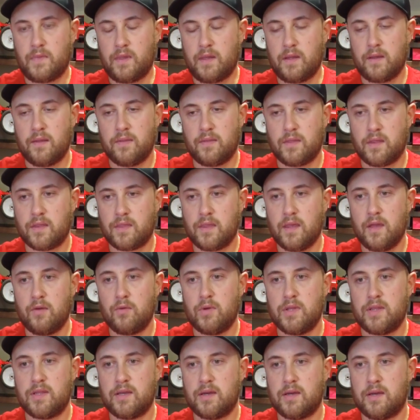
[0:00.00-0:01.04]
The thing
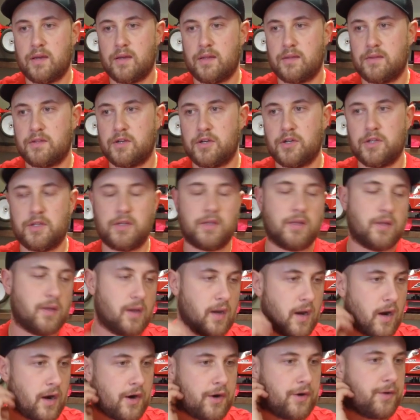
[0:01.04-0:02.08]
with the Dirt
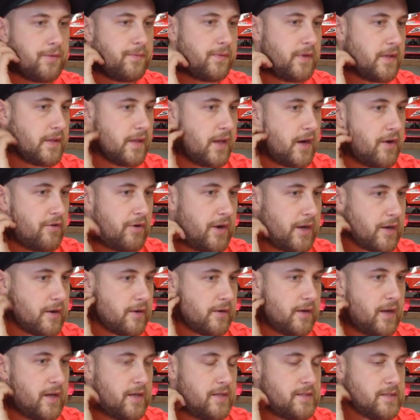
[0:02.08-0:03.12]
R that I
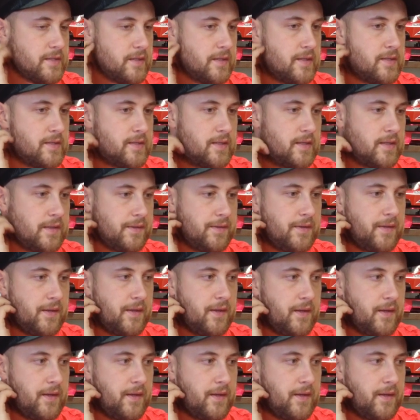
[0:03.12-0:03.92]
recognized is that